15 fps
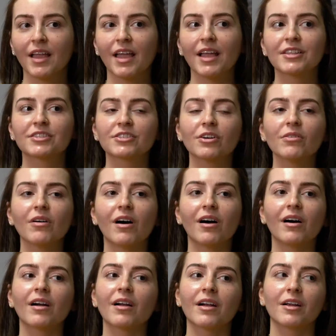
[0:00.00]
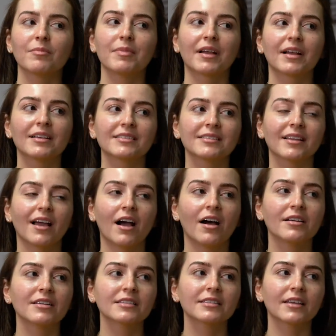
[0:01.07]
It's so hard because
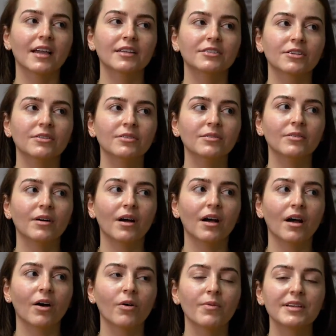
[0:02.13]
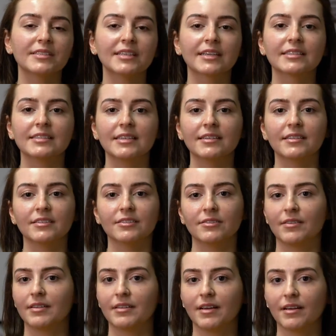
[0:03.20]
honestly, I don't always succeed in
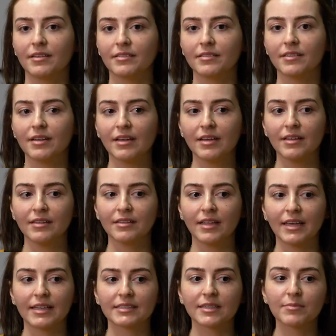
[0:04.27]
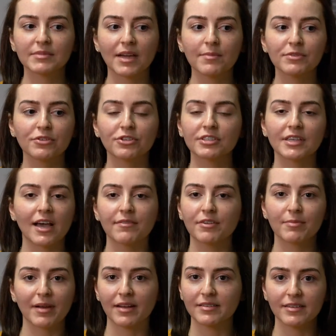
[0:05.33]
doing that. Sometimes you just have your
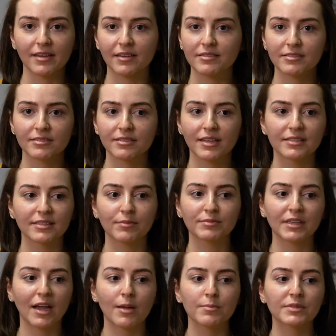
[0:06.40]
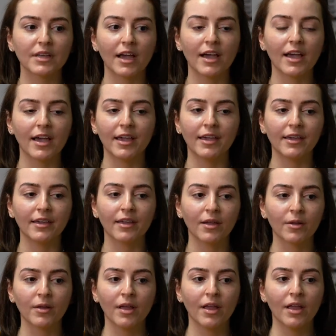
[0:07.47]
bad days, and sometimes I
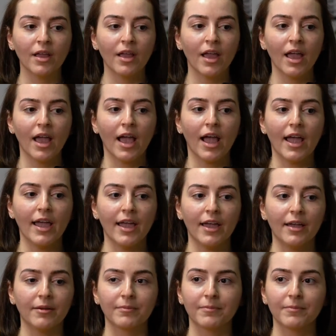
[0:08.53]
am.